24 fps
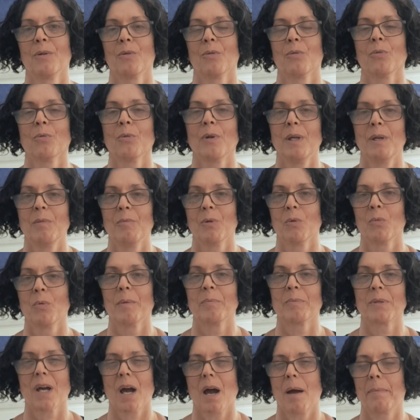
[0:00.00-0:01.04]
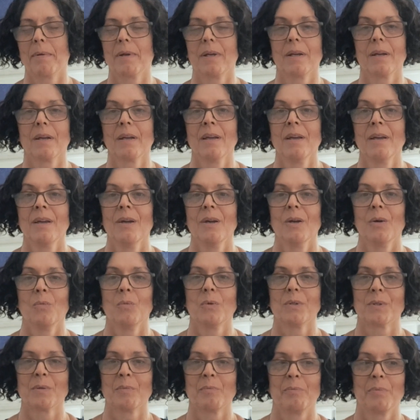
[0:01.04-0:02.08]
cream, the whipped topping
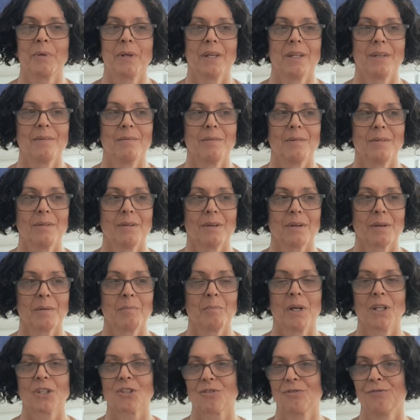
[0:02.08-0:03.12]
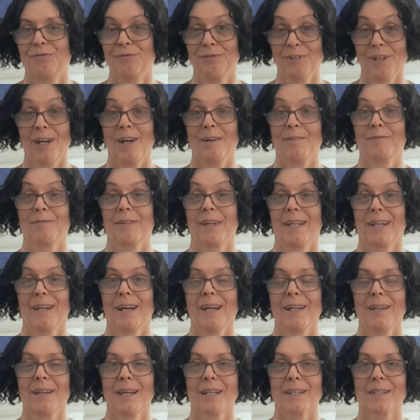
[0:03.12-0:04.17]
was a bit much fluff. And
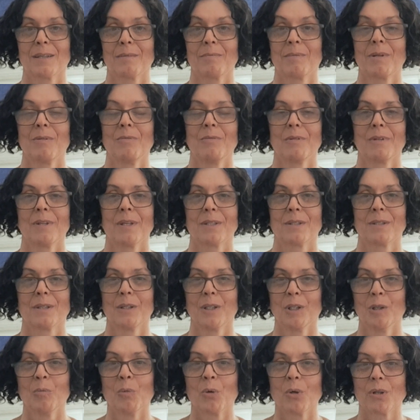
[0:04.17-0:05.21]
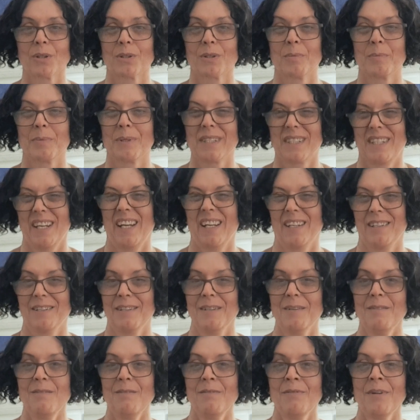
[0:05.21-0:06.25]
I like something that's a little more
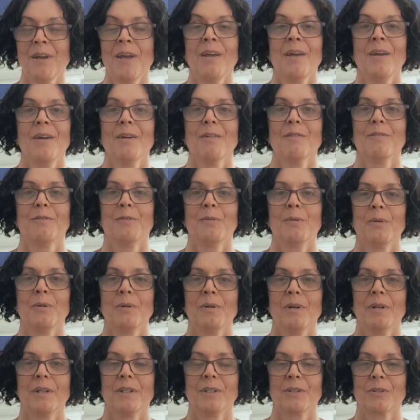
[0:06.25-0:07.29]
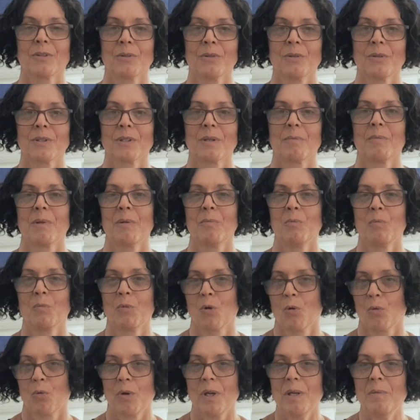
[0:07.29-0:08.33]
substantive for a dessert, something
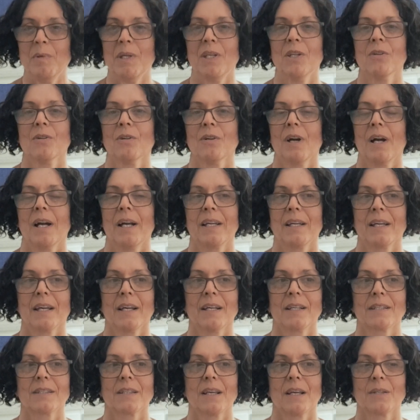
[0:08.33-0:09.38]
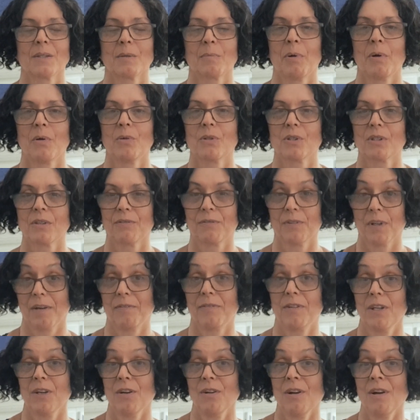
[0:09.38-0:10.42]
creamier, I guess, as opposed to
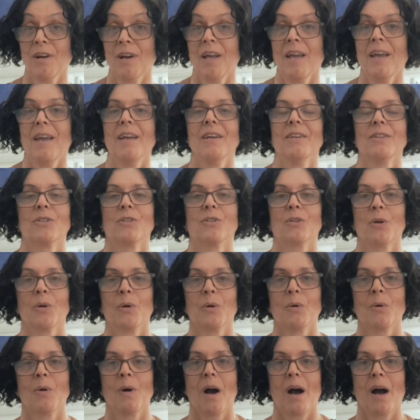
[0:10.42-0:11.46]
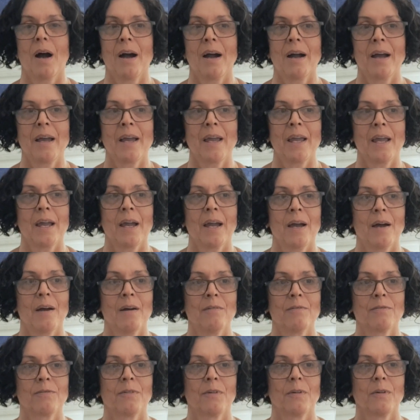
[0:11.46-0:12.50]
fluffier. So I
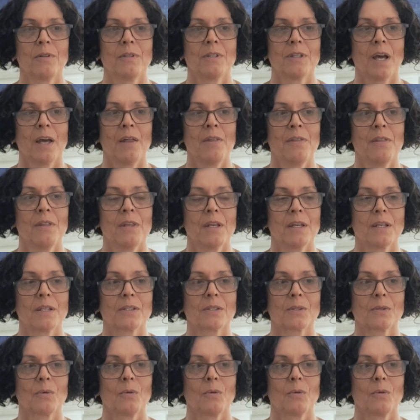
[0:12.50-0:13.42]
have done this